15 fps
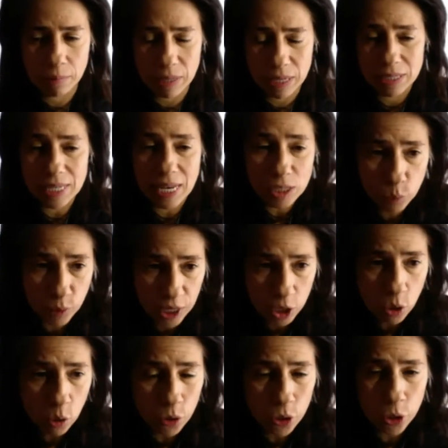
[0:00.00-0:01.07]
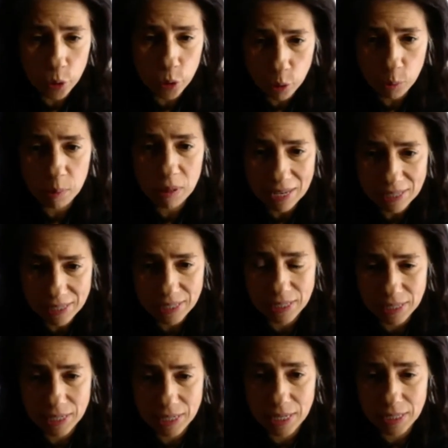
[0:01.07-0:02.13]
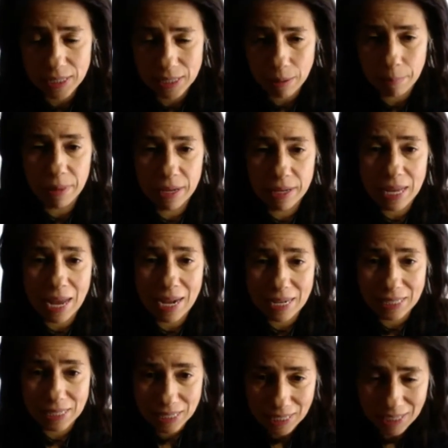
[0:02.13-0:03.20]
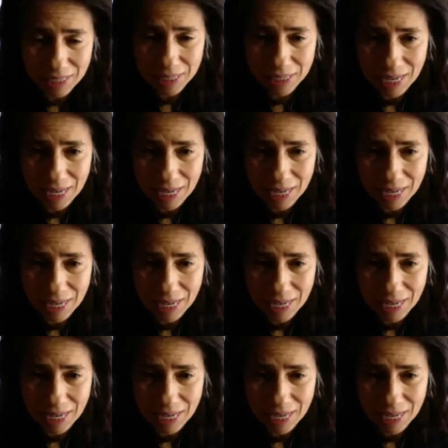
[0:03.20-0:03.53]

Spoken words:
because as we know, neuroplasticity is something that exists,